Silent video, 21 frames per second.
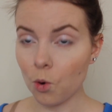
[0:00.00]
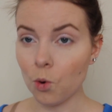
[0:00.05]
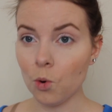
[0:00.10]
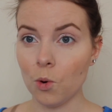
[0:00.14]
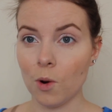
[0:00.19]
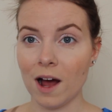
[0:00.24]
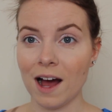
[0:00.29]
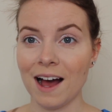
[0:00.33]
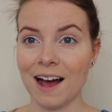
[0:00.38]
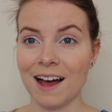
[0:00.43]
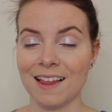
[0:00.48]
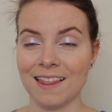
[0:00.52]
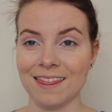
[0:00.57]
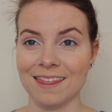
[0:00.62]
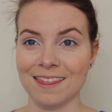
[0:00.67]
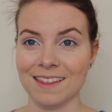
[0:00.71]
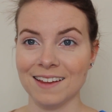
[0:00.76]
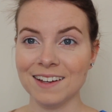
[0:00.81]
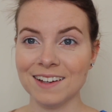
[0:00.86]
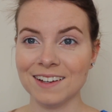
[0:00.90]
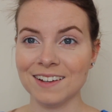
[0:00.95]
Ooh, I
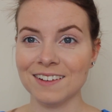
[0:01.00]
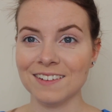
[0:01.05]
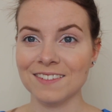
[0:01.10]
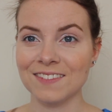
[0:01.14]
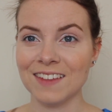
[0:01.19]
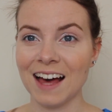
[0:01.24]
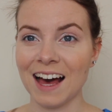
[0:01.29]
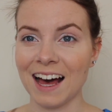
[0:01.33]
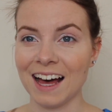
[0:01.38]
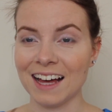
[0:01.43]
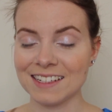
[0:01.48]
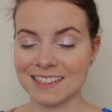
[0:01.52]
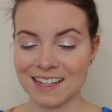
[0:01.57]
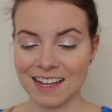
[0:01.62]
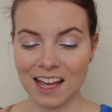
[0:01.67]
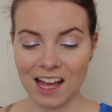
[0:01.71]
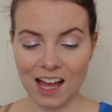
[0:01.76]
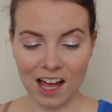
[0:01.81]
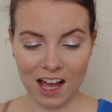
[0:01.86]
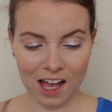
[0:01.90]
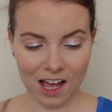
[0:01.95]
love that.
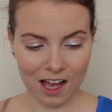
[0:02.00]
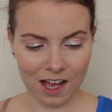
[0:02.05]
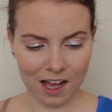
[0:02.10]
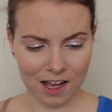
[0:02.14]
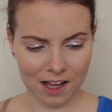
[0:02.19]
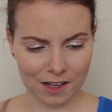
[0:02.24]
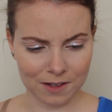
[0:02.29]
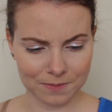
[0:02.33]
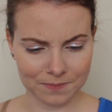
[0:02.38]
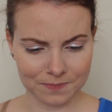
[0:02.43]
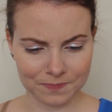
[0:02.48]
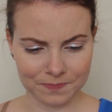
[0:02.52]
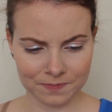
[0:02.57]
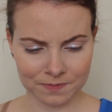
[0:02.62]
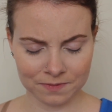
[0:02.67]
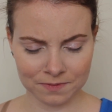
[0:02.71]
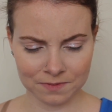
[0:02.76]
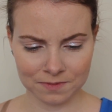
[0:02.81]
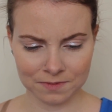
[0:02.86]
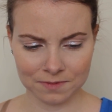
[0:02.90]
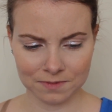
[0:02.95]

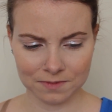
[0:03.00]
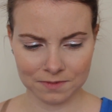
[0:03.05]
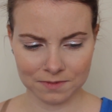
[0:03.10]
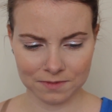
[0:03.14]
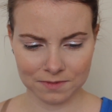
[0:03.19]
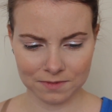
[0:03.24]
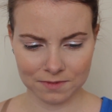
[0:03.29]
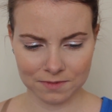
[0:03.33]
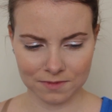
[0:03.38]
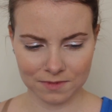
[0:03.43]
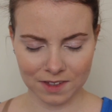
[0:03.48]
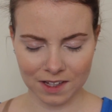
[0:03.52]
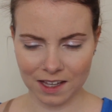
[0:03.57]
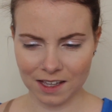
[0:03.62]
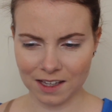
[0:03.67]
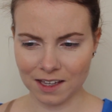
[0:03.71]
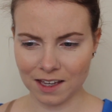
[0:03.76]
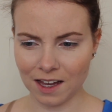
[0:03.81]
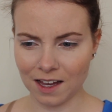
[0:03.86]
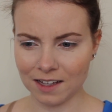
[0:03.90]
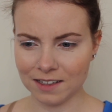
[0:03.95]

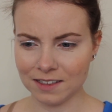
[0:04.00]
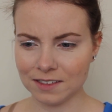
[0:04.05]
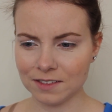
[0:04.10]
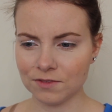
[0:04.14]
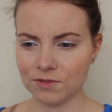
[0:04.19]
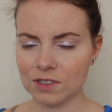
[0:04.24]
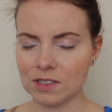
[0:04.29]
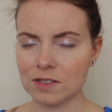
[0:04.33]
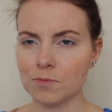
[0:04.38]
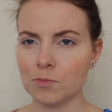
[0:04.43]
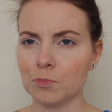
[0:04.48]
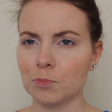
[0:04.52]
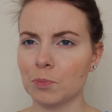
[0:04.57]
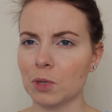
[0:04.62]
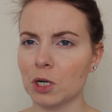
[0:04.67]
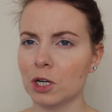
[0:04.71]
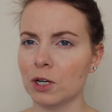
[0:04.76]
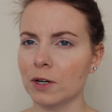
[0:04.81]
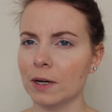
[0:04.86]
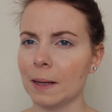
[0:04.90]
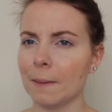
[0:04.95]
It kind of is
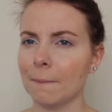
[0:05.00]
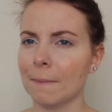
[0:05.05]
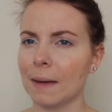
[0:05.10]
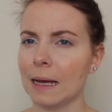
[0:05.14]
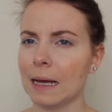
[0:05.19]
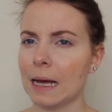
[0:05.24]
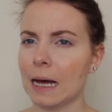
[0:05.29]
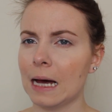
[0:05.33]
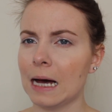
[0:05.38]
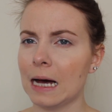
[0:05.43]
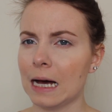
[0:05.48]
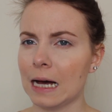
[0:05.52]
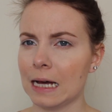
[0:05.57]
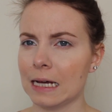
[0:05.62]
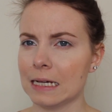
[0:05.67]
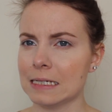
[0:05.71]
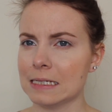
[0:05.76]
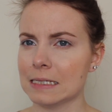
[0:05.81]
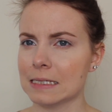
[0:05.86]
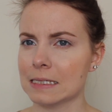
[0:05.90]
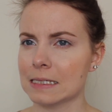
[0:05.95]
burning my
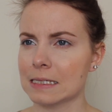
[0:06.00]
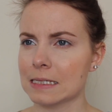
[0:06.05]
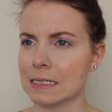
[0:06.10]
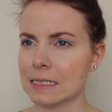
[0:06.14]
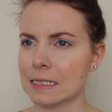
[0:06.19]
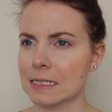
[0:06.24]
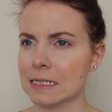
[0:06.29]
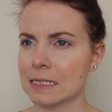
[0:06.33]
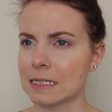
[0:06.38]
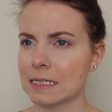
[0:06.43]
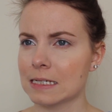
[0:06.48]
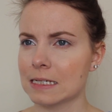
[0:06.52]
eyes.